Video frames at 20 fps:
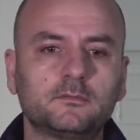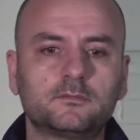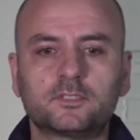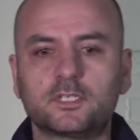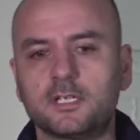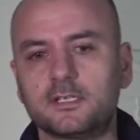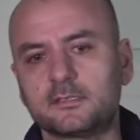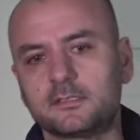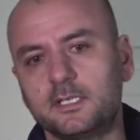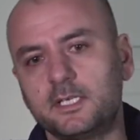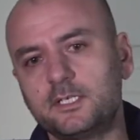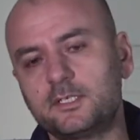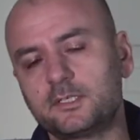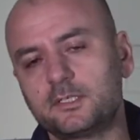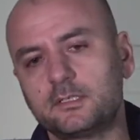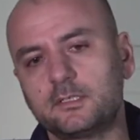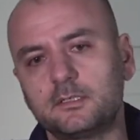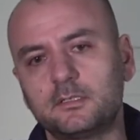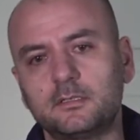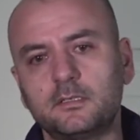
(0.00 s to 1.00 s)

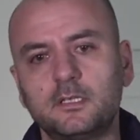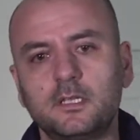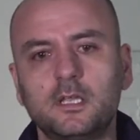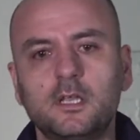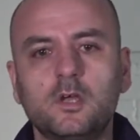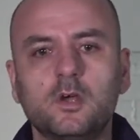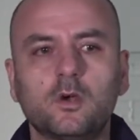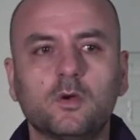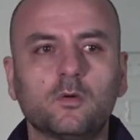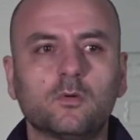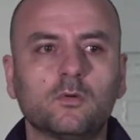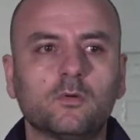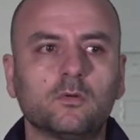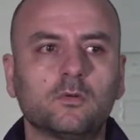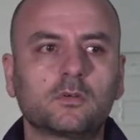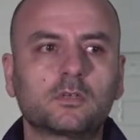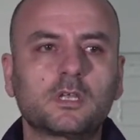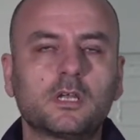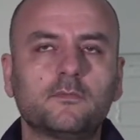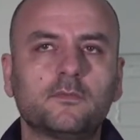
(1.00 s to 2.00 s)
translation or
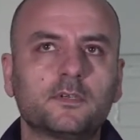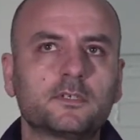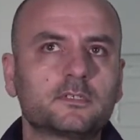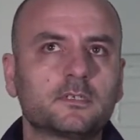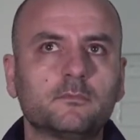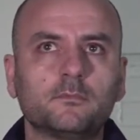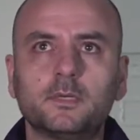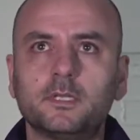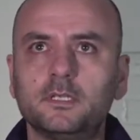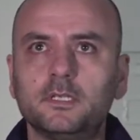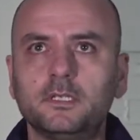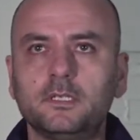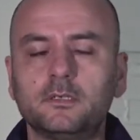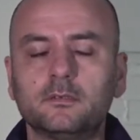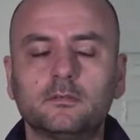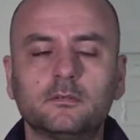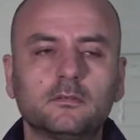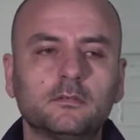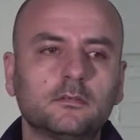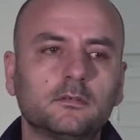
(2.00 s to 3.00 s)
cover somebody
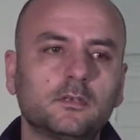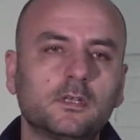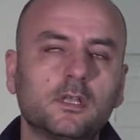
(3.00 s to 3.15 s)
or,